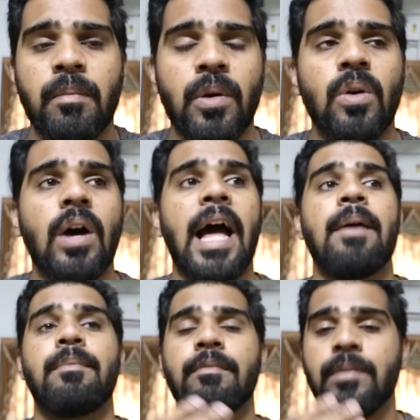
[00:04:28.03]
Bro,
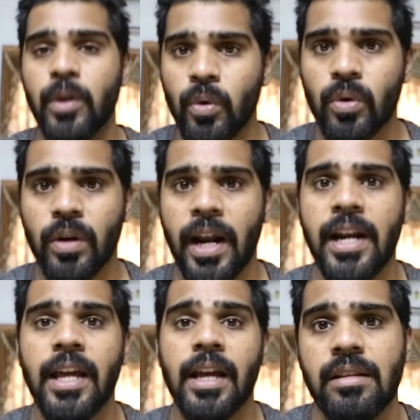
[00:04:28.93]
I'm new to
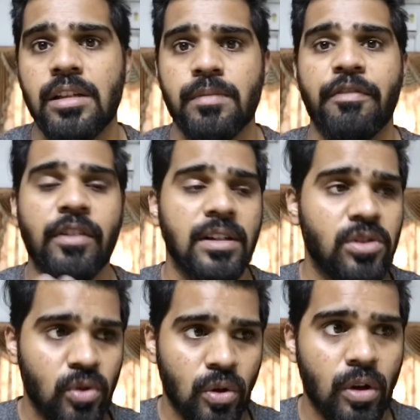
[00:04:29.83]
riding. This is my
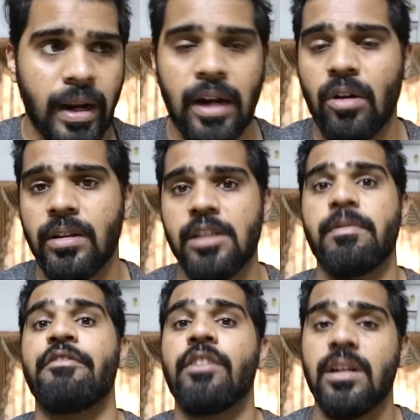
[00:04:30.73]
first solo ride, or this is
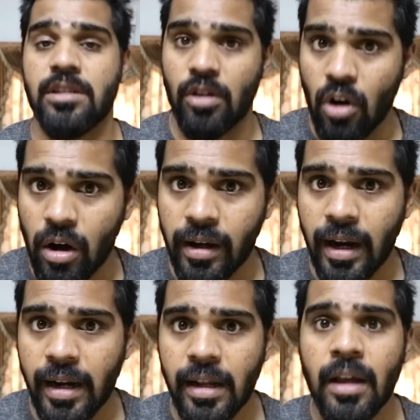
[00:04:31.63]
my first long
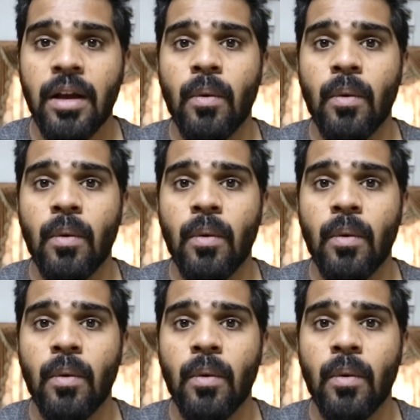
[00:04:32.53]
ride.